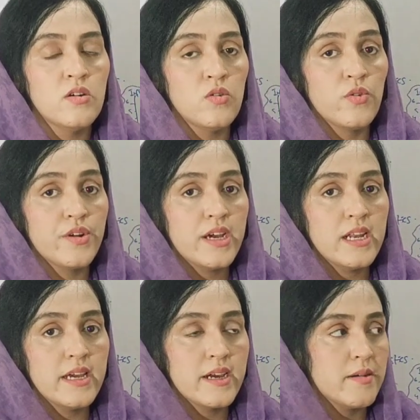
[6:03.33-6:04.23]
or real
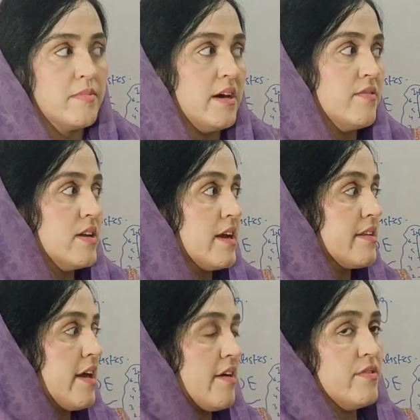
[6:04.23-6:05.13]
income level, and
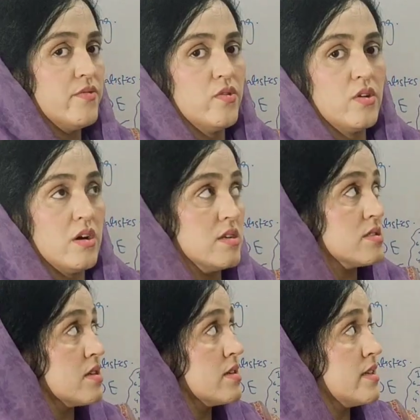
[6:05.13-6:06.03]
they haven't
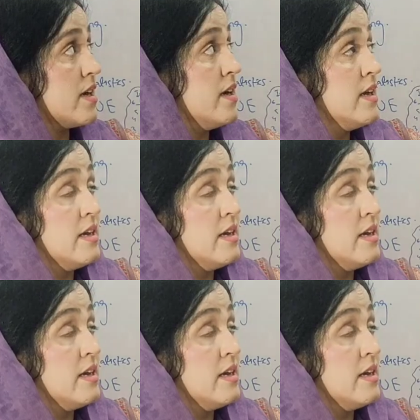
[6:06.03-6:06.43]
forecasted the